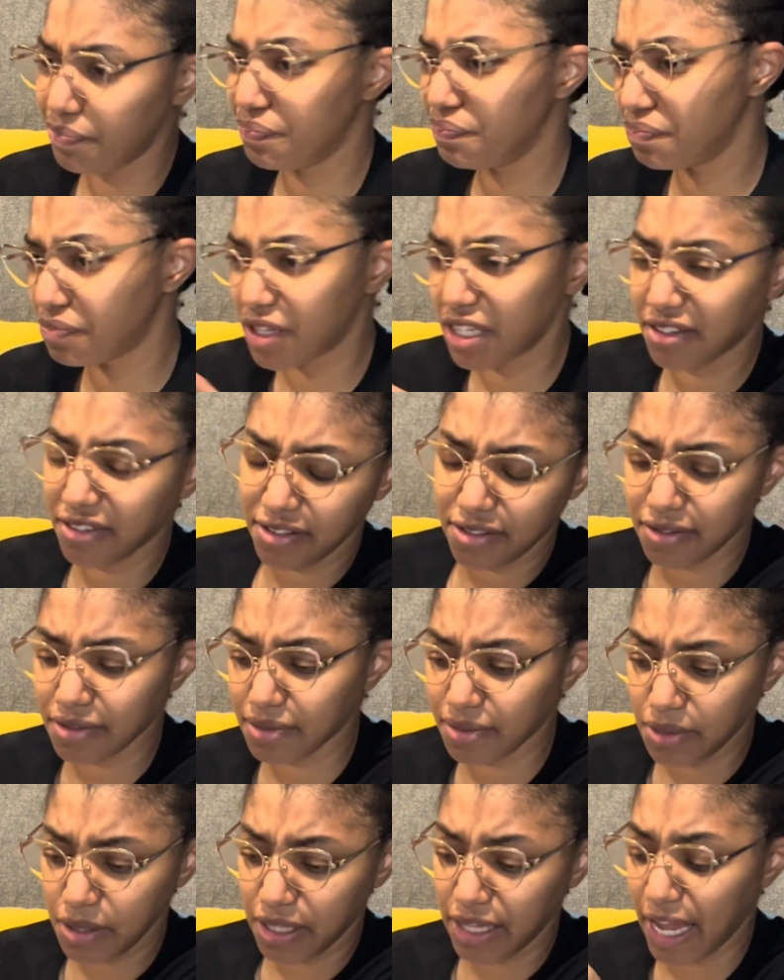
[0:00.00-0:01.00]
This is
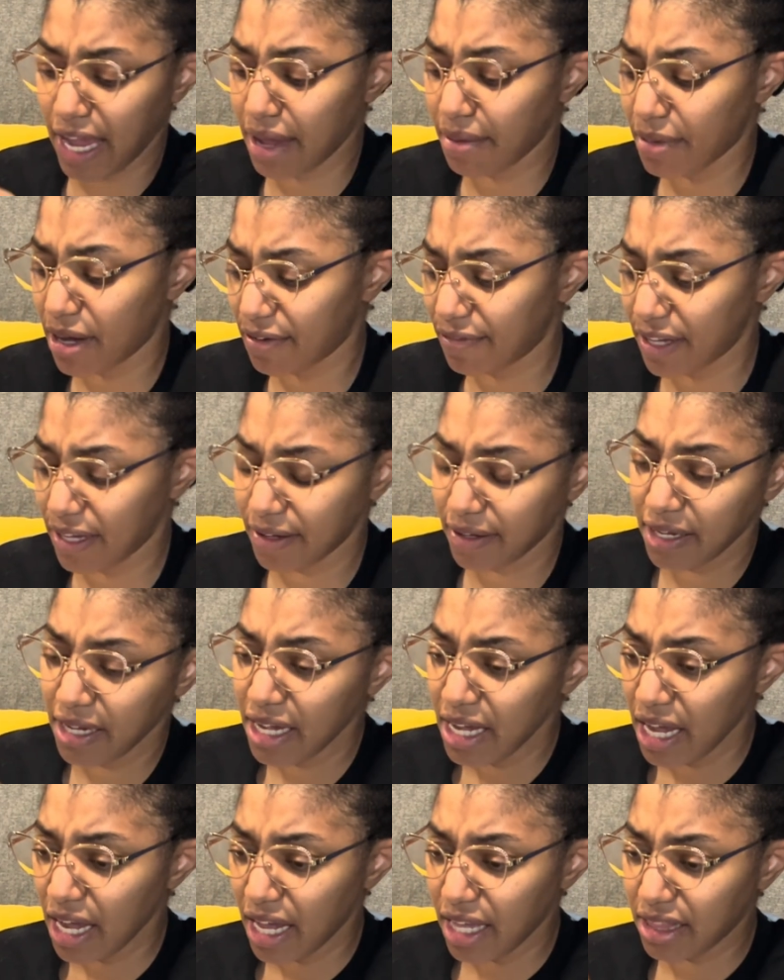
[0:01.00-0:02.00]
the name of it,
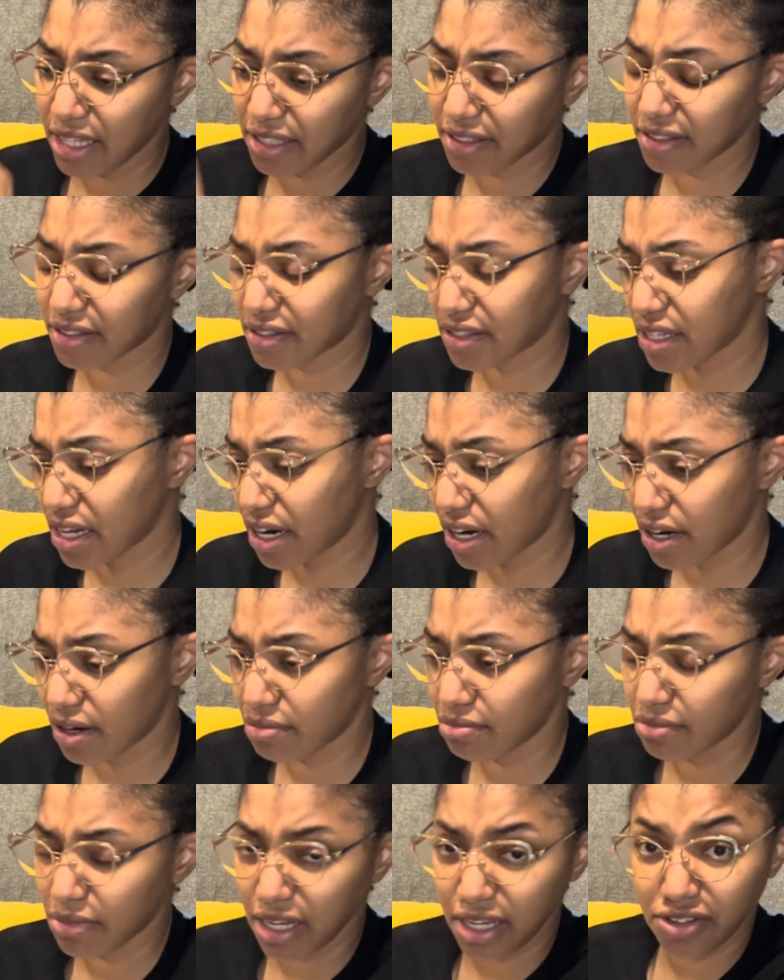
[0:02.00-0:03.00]
and this is
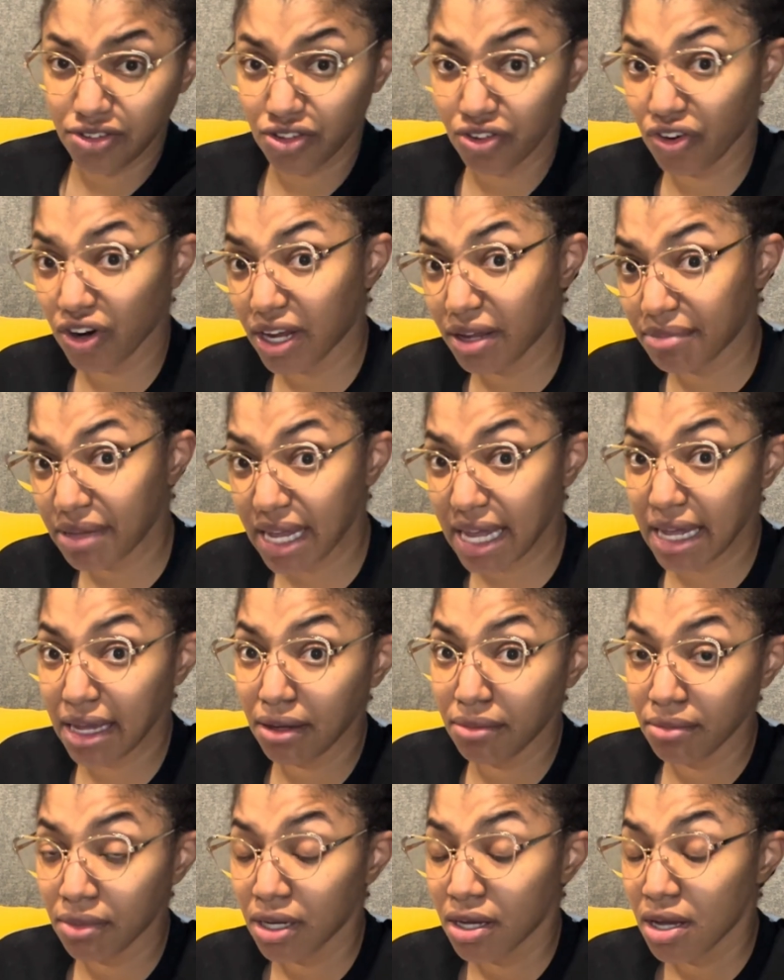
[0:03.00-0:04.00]
their Instagram
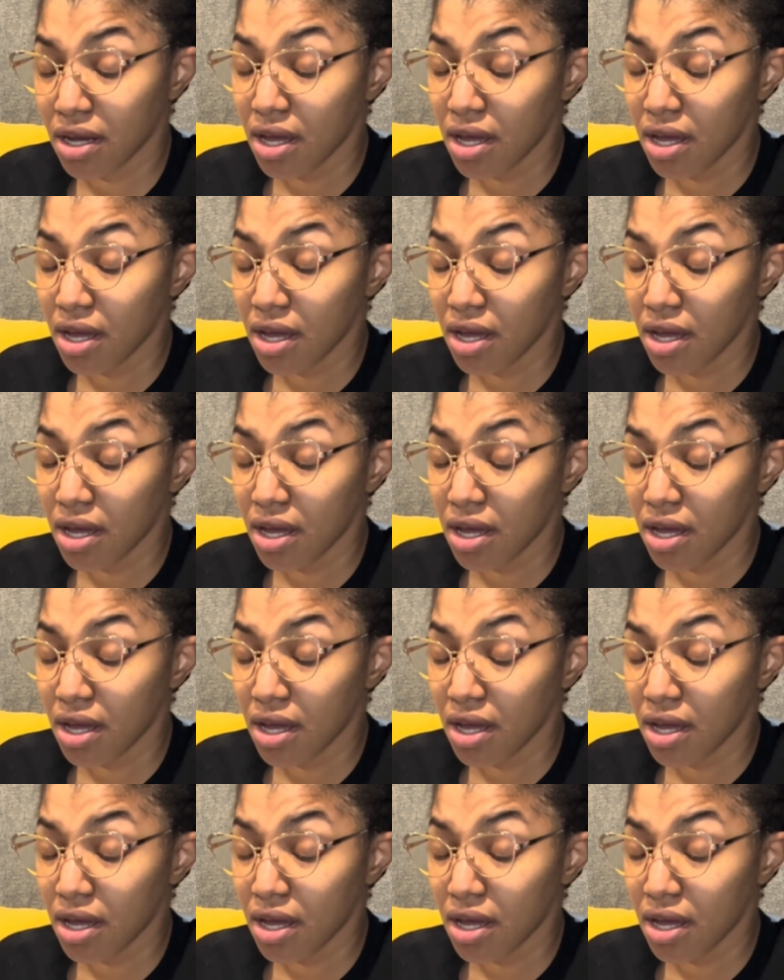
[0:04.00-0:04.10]
name.